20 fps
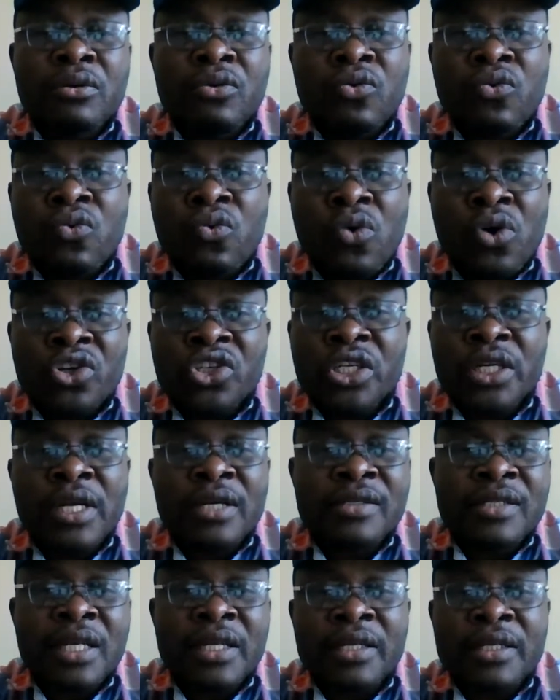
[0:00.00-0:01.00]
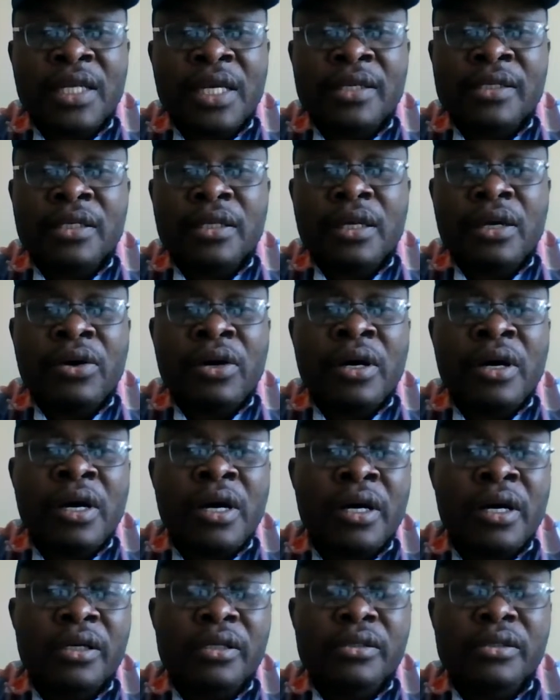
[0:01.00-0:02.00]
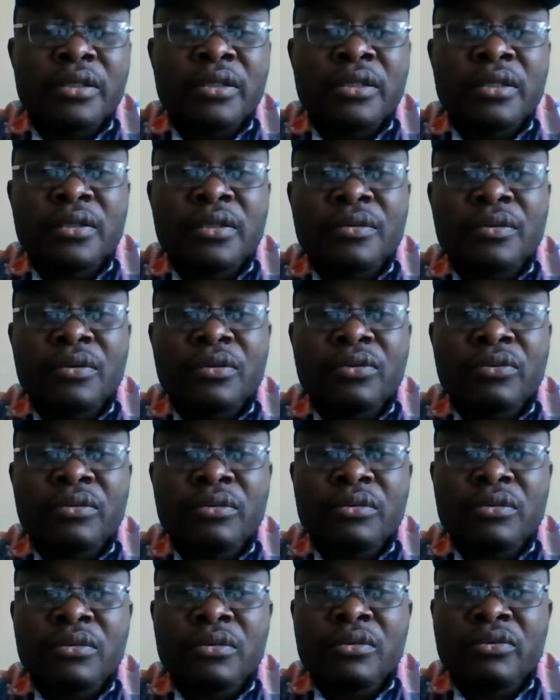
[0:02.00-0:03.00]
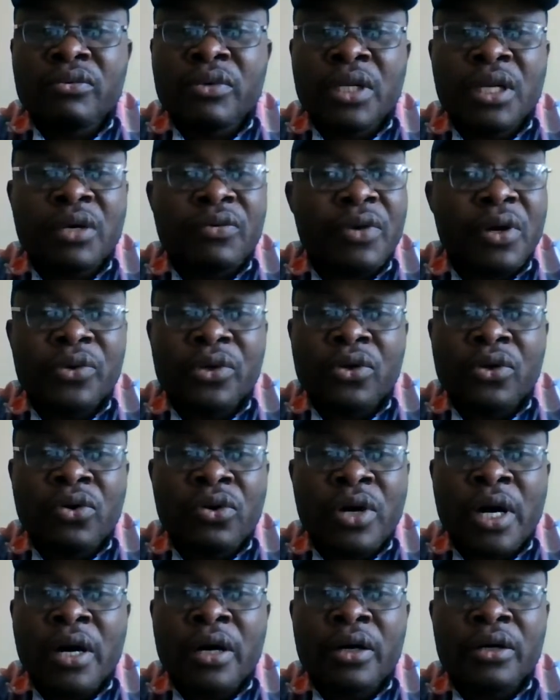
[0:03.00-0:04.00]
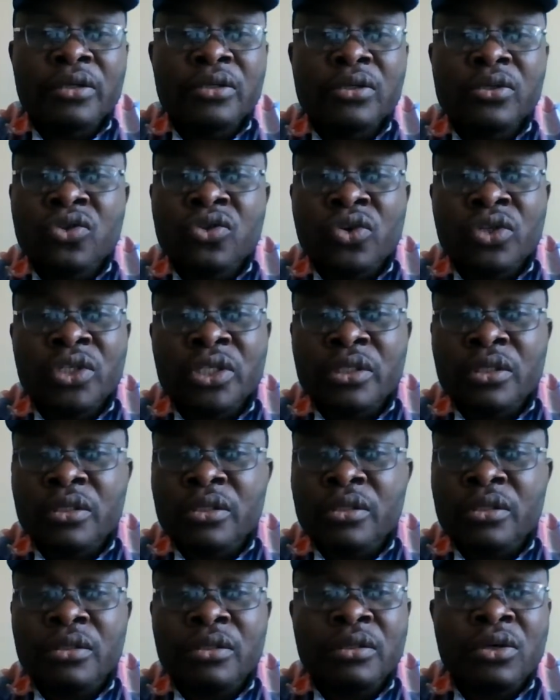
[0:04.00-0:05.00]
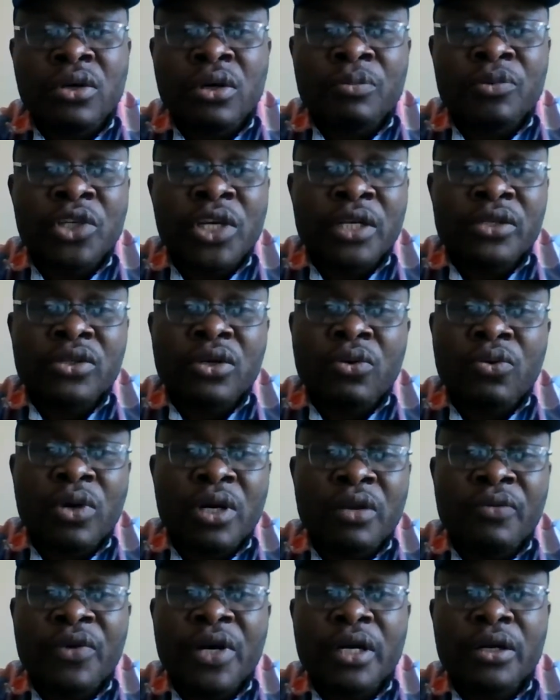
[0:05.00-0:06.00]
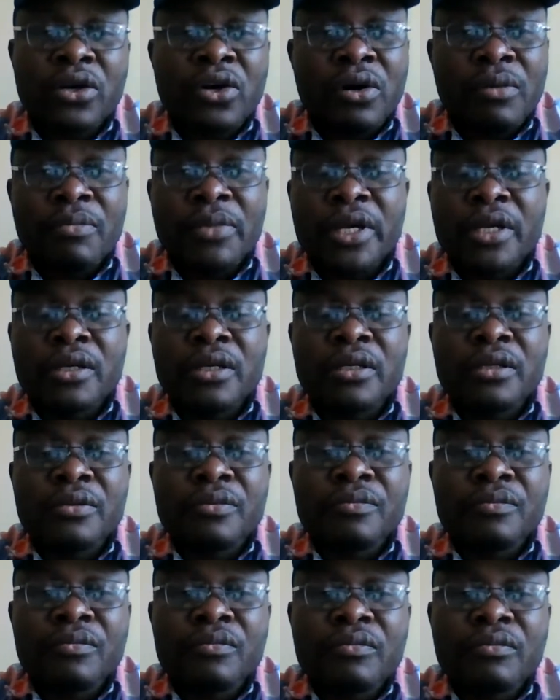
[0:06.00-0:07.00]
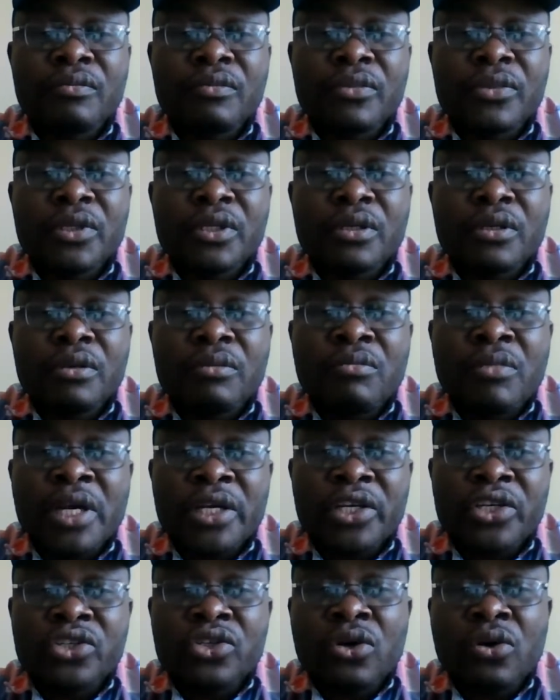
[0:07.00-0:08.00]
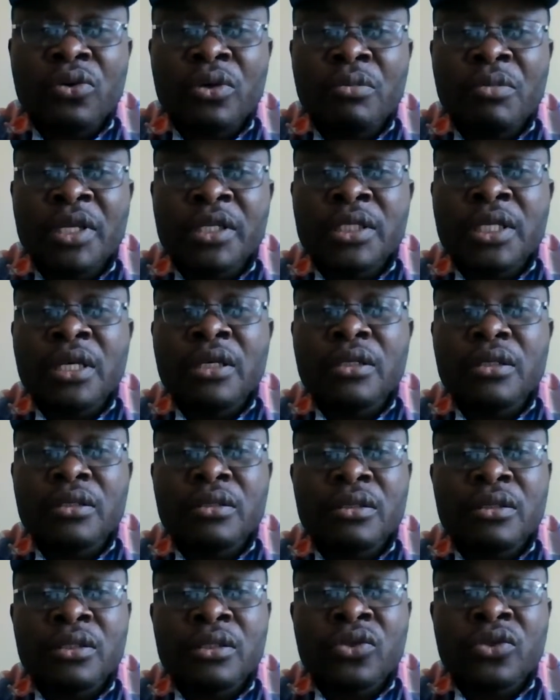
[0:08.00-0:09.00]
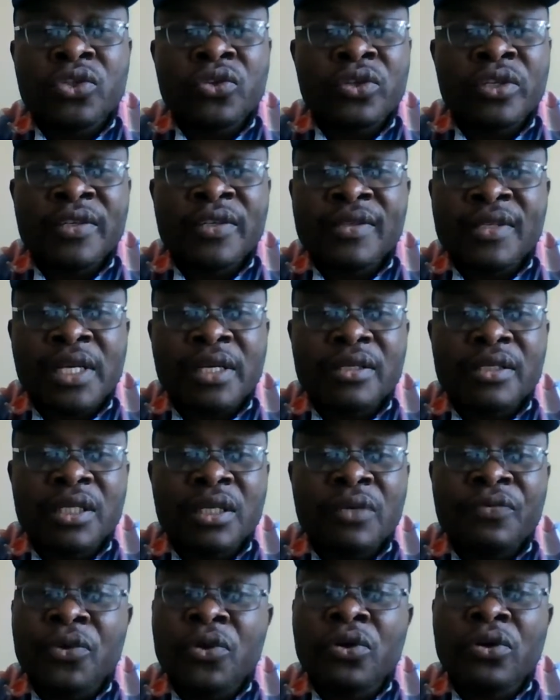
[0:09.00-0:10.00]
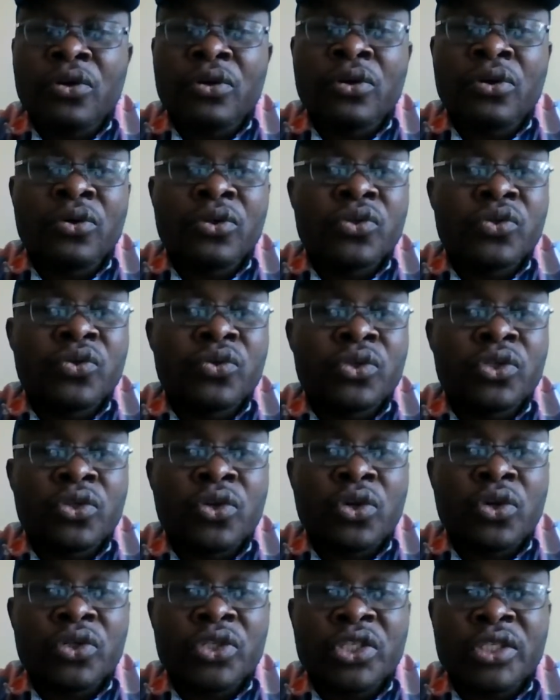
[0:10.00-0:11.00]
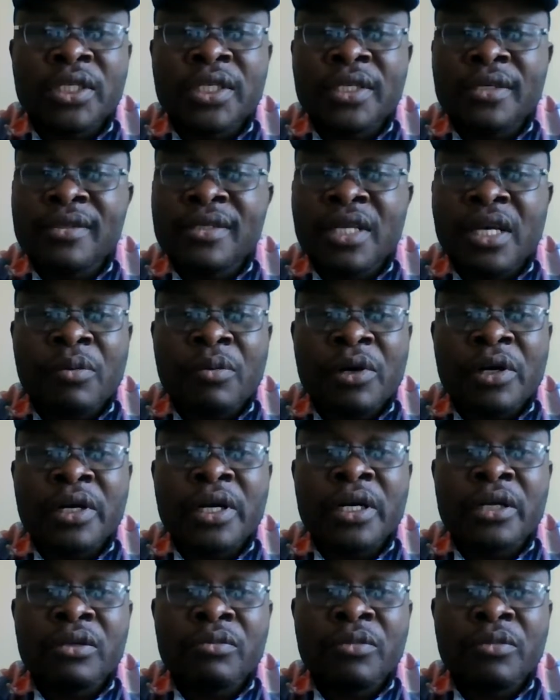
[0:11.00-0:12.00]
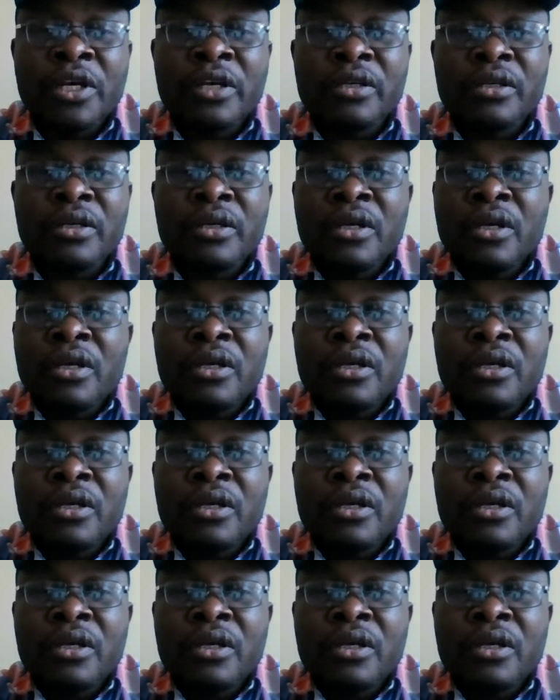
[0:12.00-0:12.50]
washing and sanitizing our hands whenever we go out, touch objects or whatever, and come back, making sure we maintain social distance. If you don't go to church this time around, man,